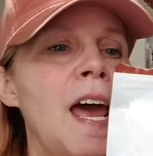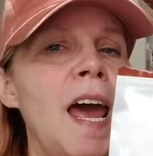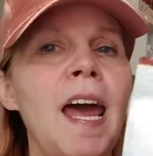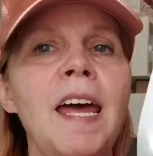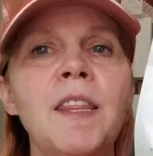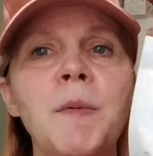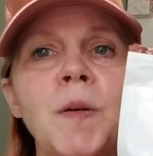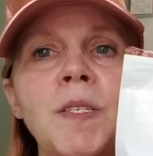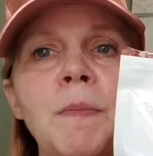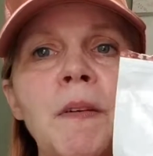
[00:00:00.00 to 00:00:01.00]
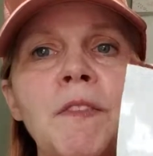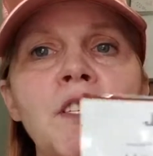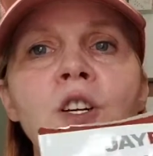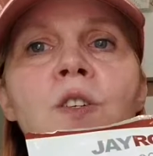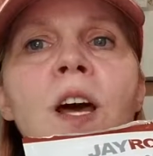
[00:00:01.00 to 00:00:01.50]
And the protein muffins
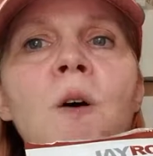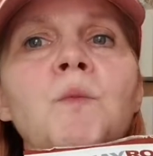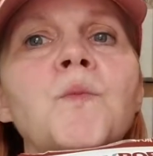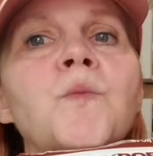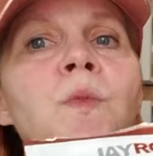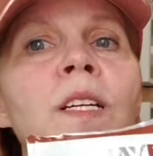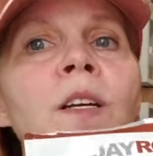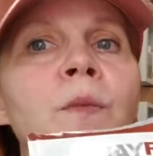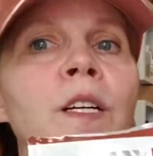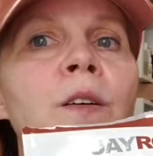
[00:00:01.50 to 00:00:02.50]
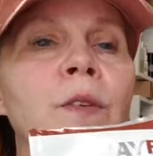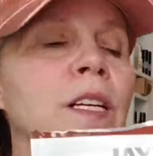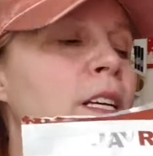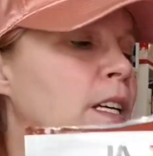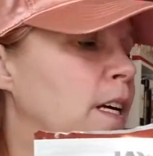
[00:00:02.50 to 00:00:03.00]
turned out really, really,
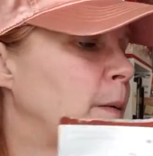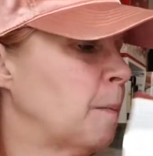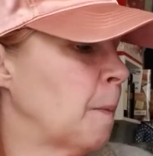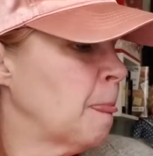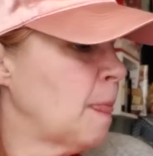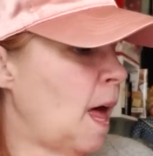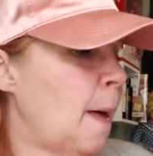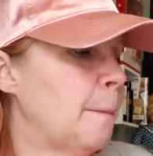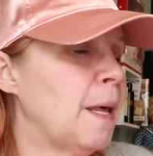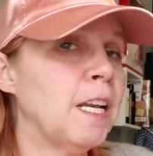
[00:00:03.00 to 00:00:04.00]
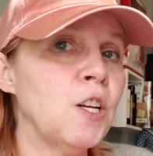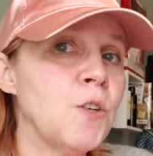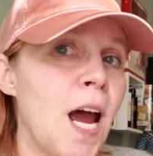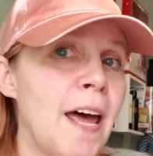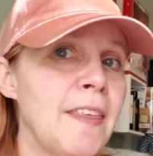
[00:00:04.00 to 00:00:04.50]
really good. A little
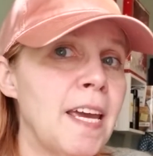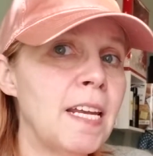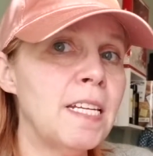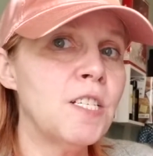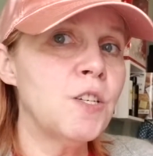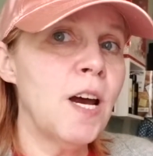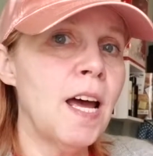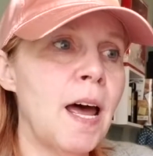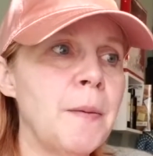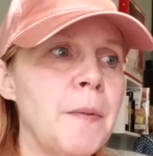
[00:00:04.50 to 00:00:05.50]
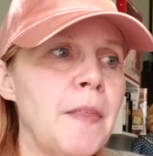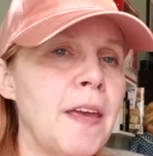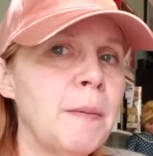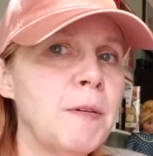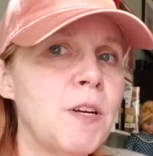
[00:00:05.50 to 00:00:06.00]
dry. I think I need to try, I
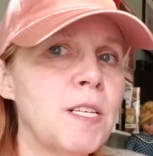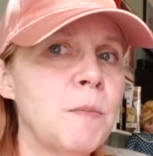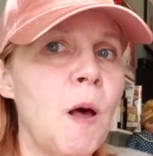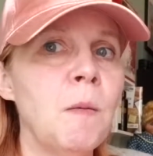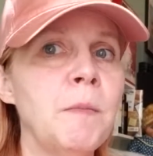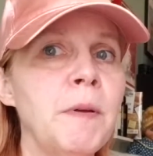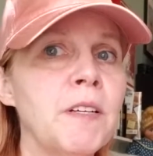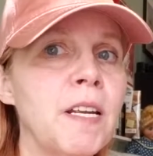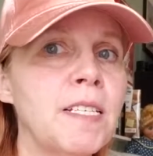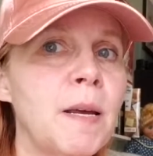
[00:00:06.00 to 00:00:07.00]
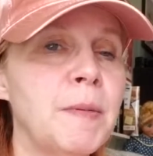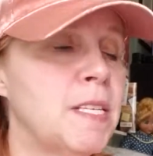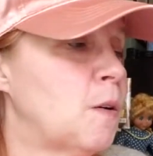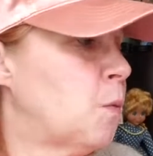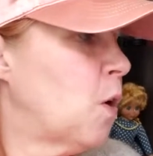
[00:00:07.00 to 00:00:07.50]
think I may try some almond milk next time
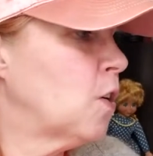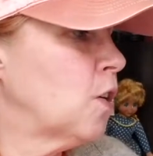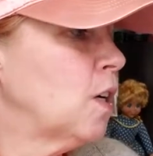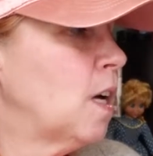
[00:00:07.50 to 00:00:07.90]
instead of water.